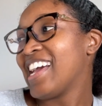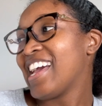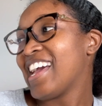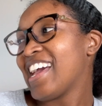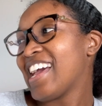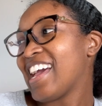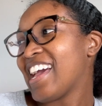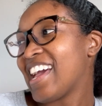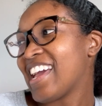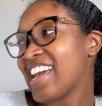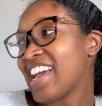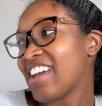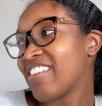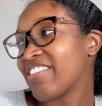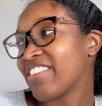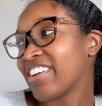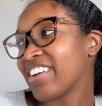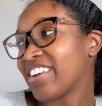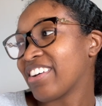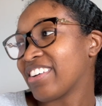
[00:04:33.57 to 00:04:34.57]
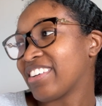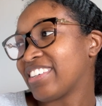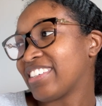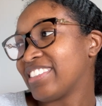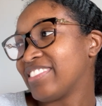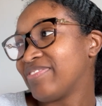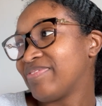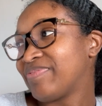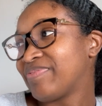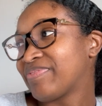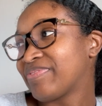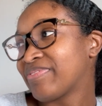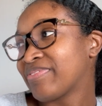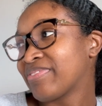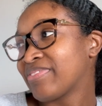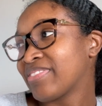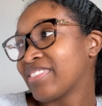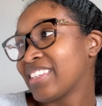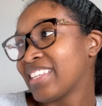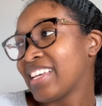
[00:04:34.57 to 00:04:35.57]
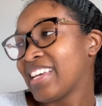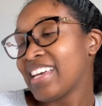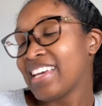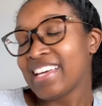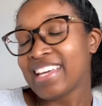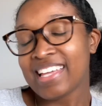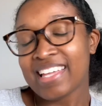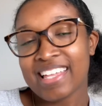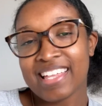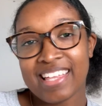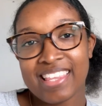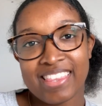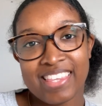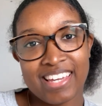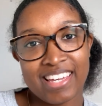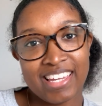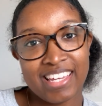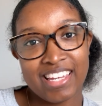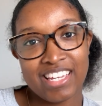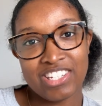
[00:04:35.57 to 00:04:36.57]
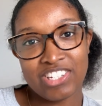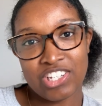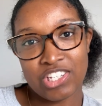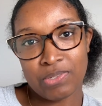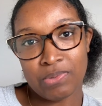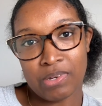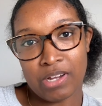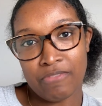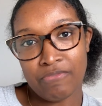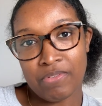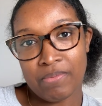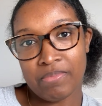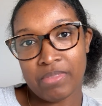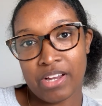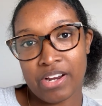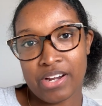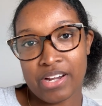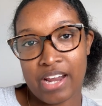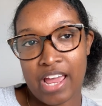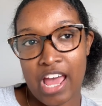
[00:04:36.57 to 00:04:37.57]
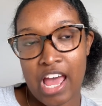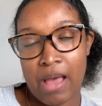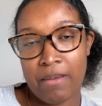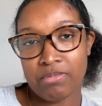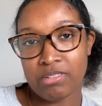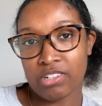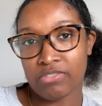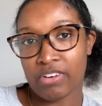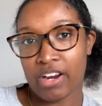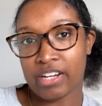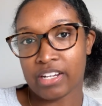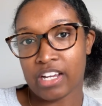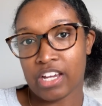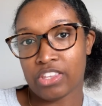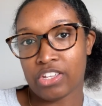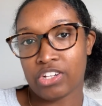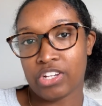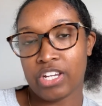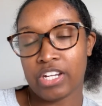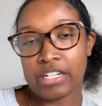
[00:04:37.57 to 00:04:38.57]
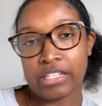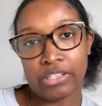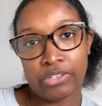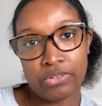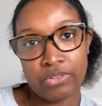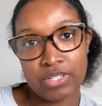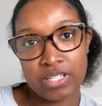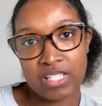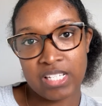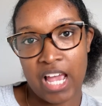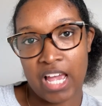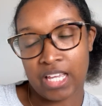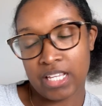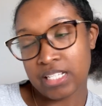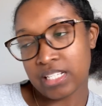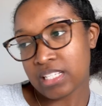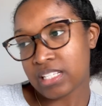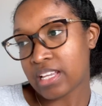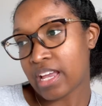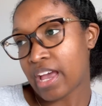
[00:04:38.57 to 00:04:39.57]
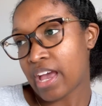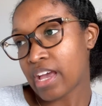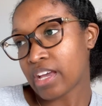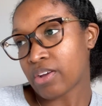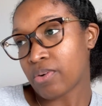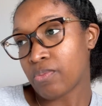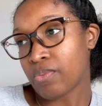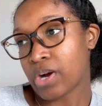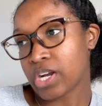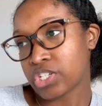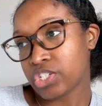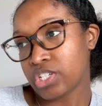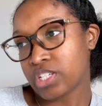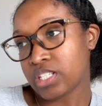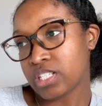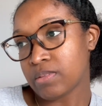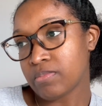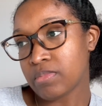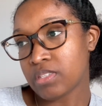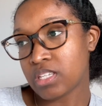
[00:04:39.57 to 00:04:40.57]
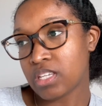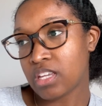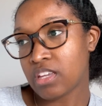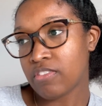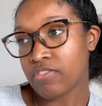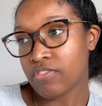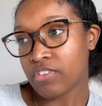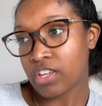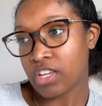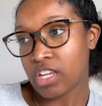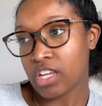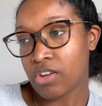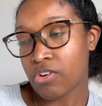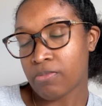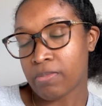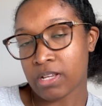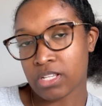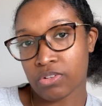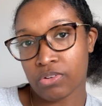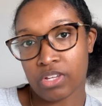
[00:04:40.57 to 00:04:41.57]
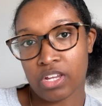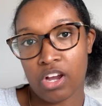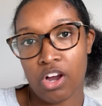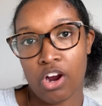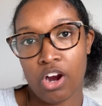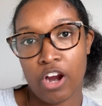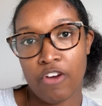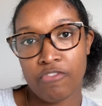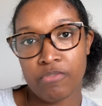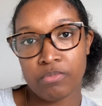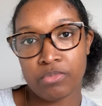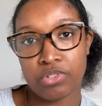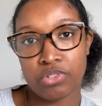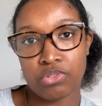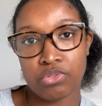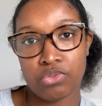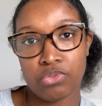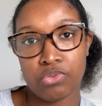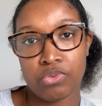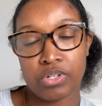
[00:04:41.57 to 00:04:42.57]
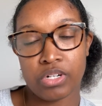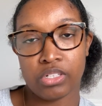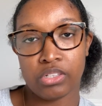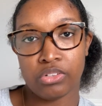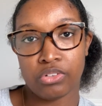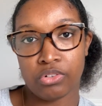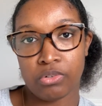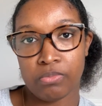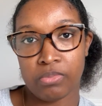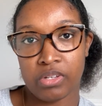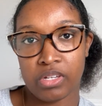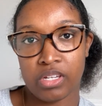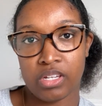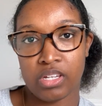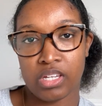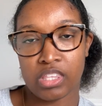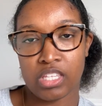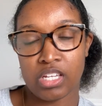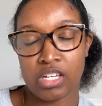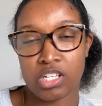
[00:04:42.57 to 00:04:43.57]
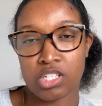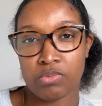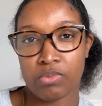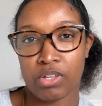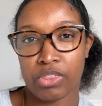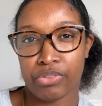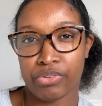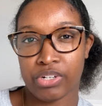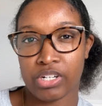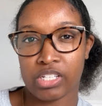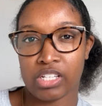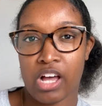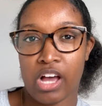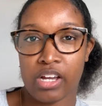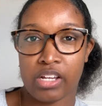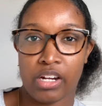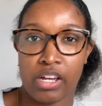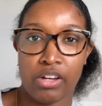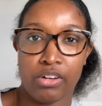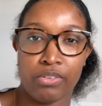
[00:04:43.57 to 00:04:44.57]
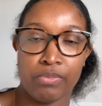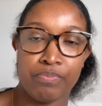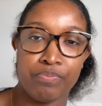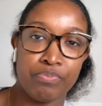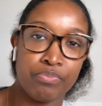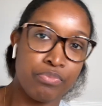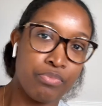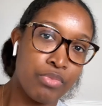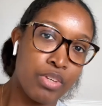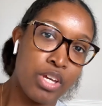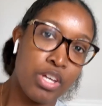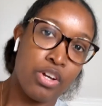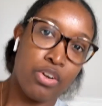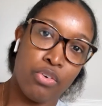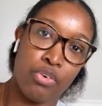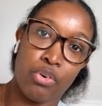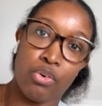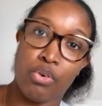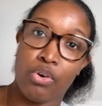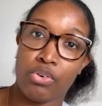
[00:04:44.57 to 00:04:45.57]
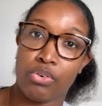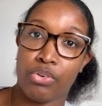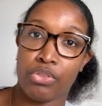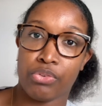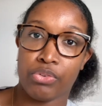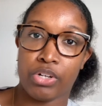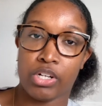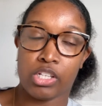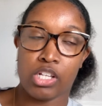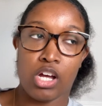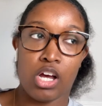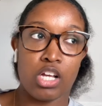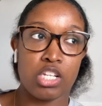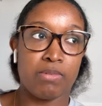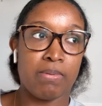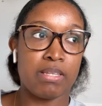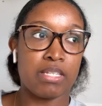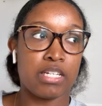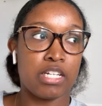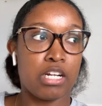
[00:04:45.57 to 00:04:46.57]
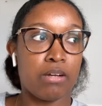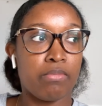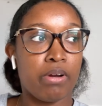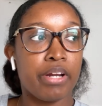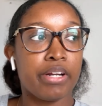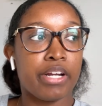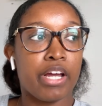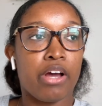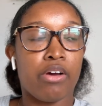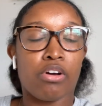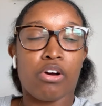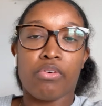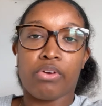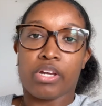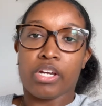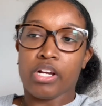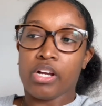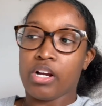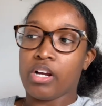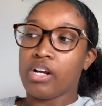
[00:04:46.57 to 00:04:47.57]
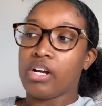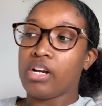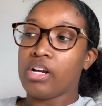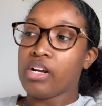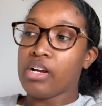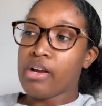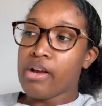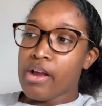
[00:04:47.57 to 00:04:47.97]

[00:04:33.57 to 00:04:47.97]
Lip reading: Hey, Ava girl. The kids just woke up from their nap, so right now they're eating a little snacky snack, watching some TV. We're about to get Ari from school in a little bit. I think it's what, 3 o'clock now? We're going on 3 o'clock, so I'm about to get up right now and go get her.